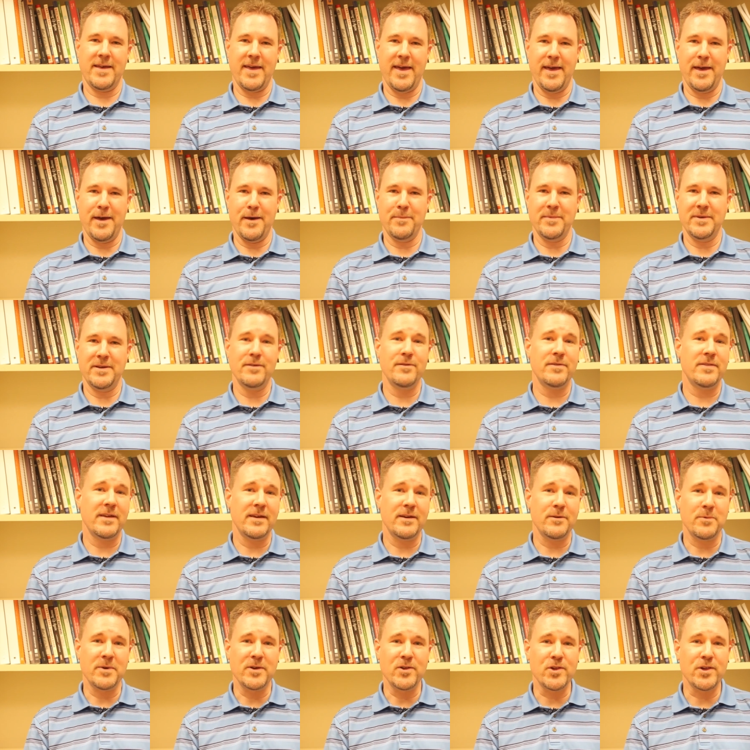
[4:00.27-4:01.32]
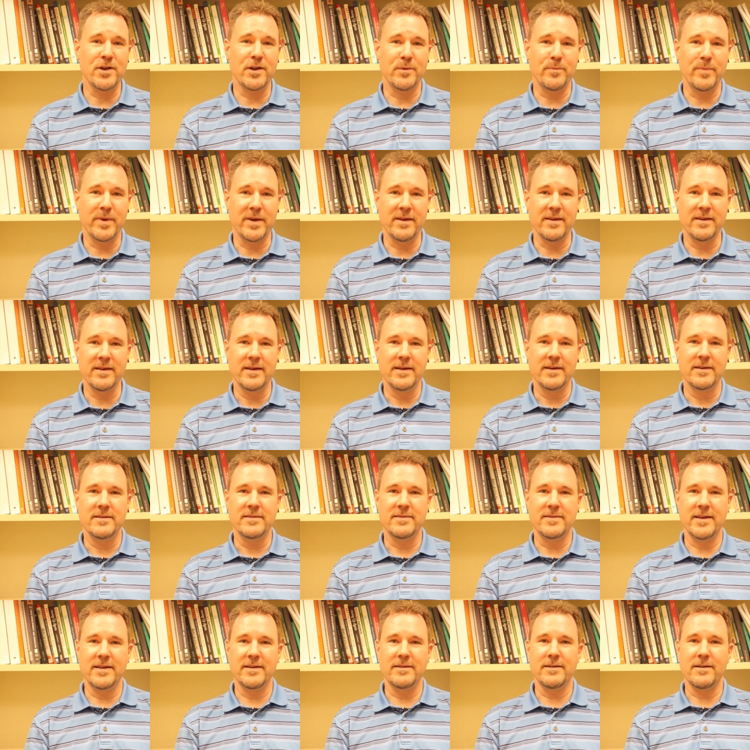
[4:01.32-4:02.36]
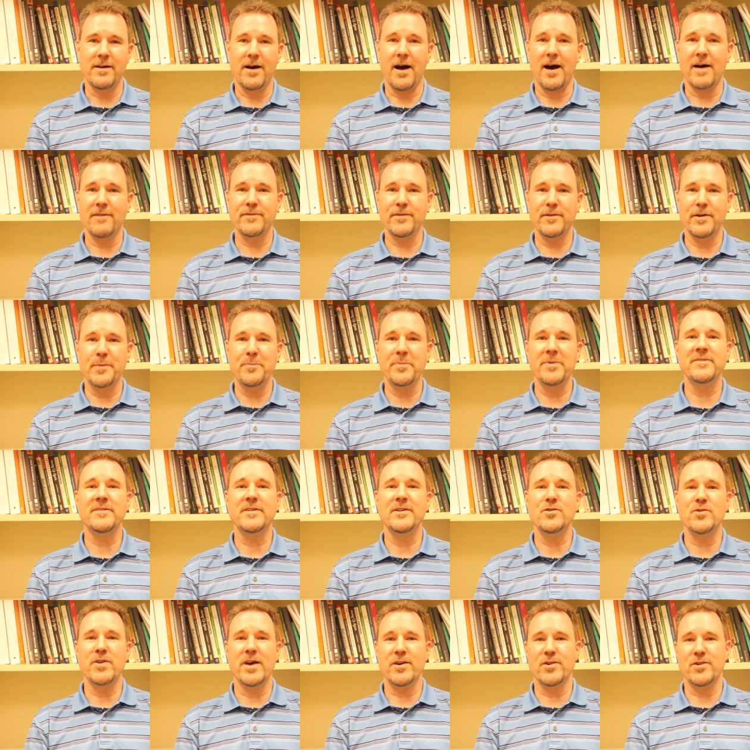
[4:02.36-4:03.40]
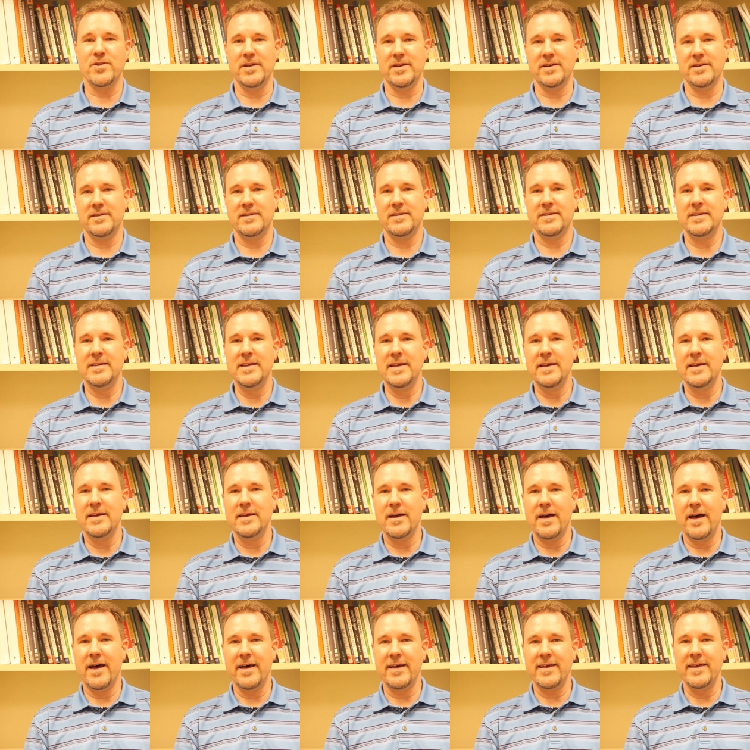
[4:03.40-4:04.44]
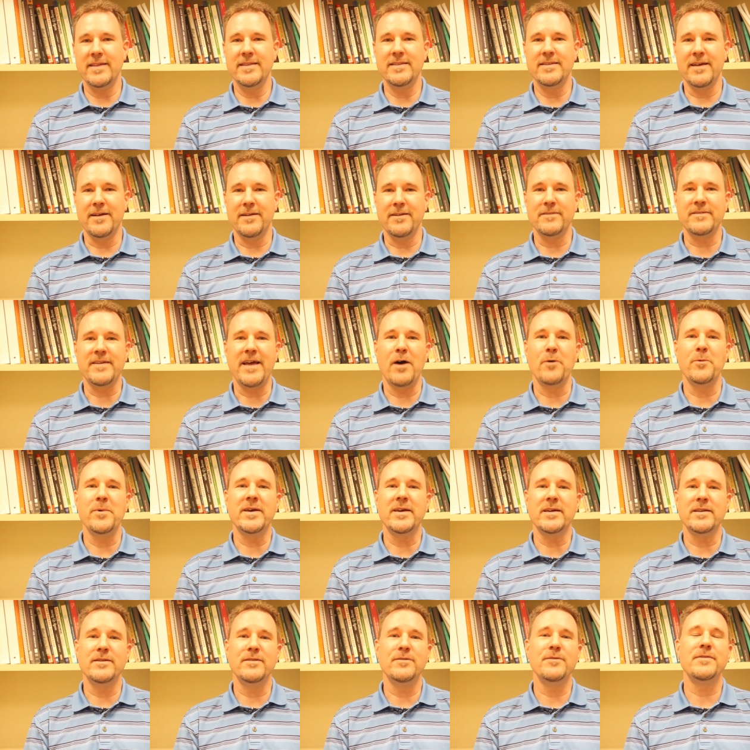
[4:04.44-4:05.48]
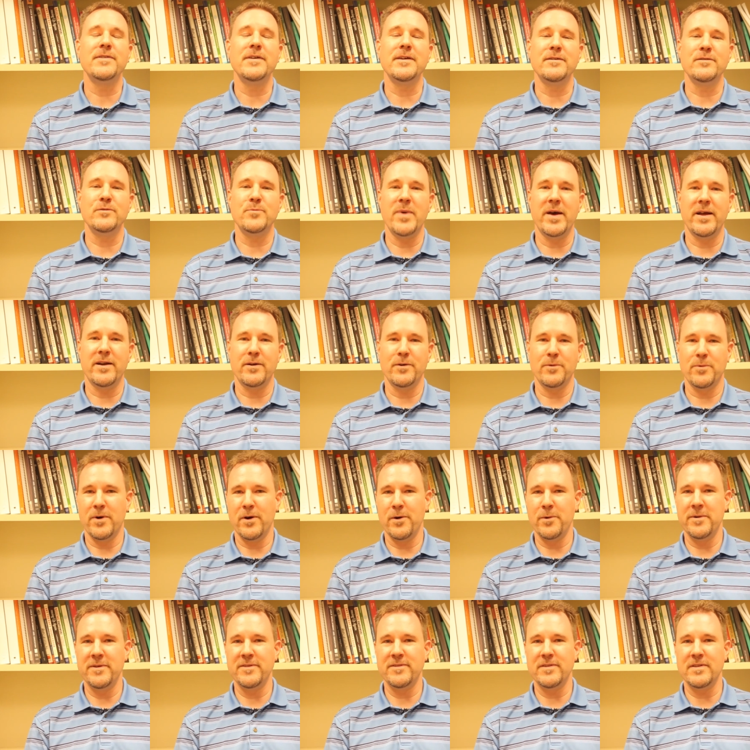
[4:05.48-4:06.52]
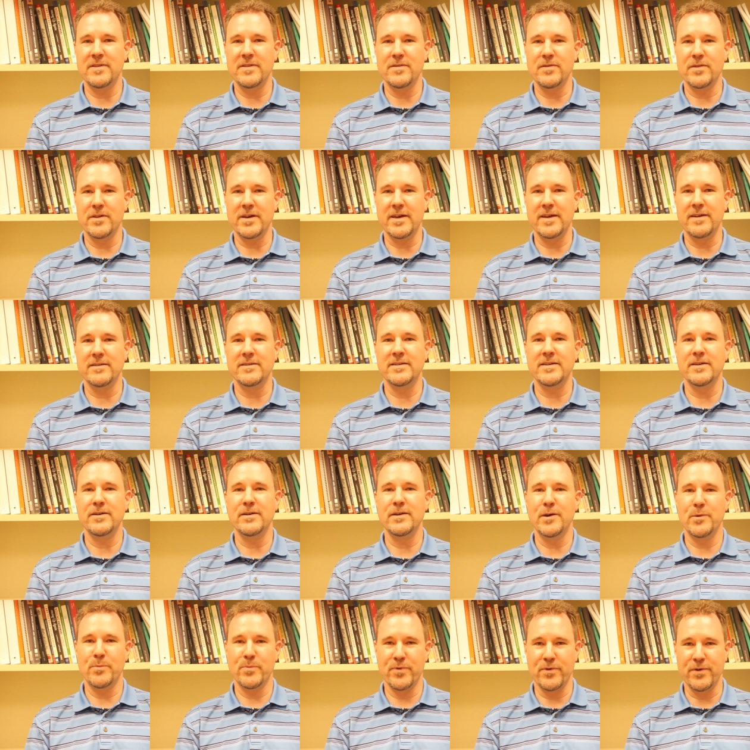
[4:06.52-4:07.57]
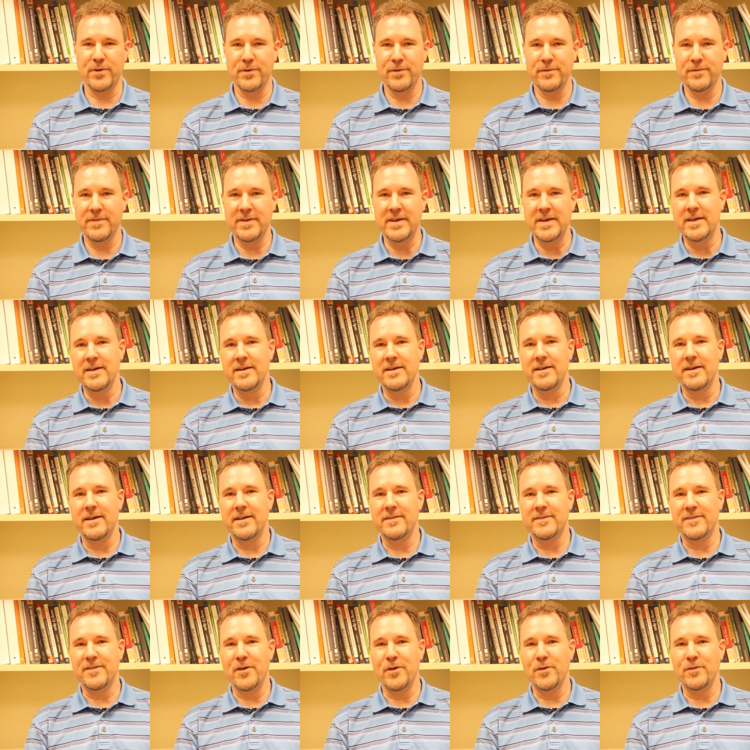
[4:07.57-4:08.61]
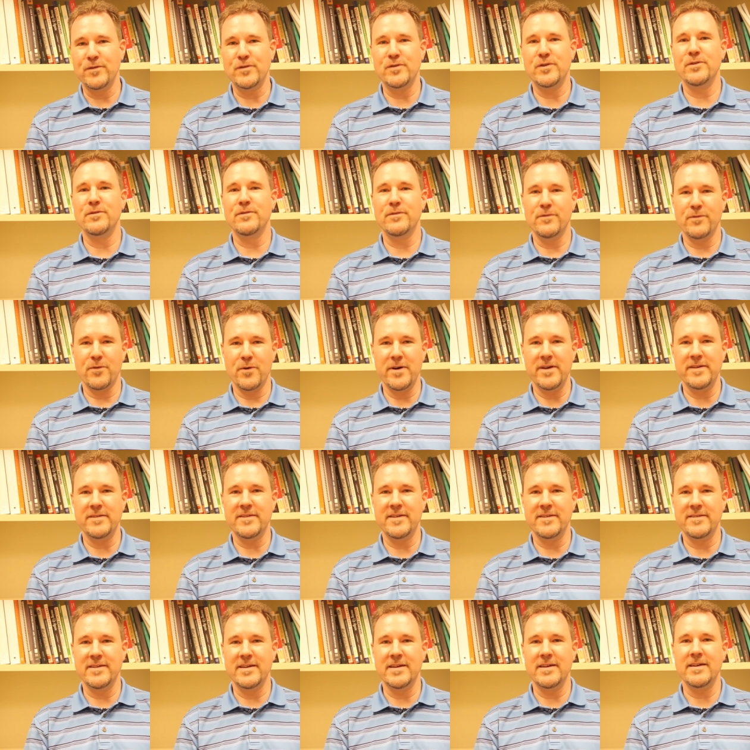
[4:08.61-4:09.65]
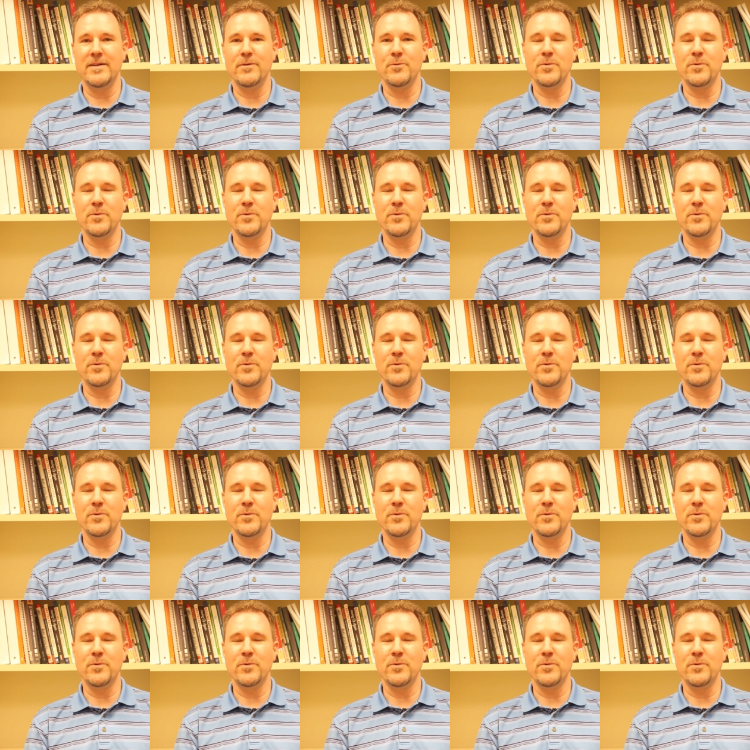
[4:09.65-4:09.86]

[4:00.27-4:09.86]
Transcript: at KM and you think we should be, then offer up a suggestion uh, tell us how we can do things better. We're always looking to improve, and so student voice is a